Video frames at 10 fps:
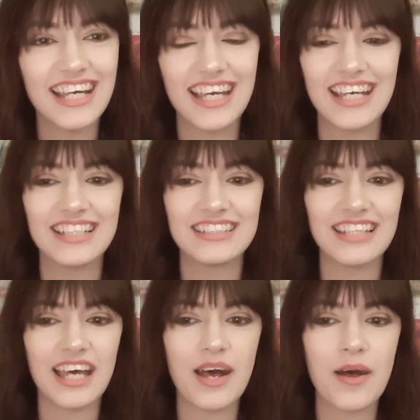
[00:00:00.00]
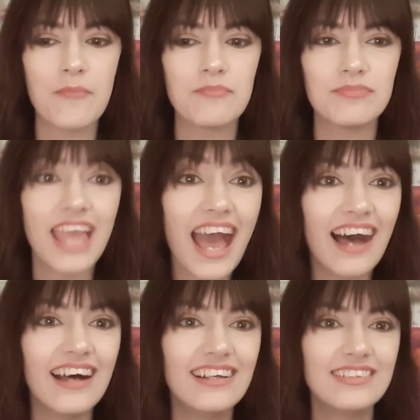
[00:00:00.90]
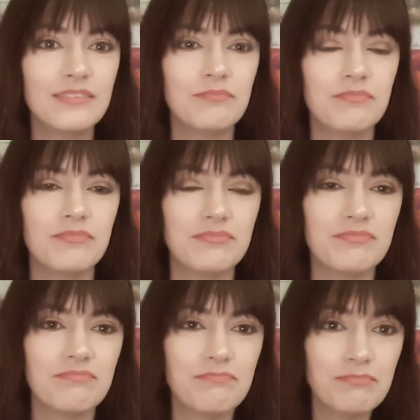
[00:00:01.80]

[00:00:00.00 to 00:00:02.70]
And yeah, be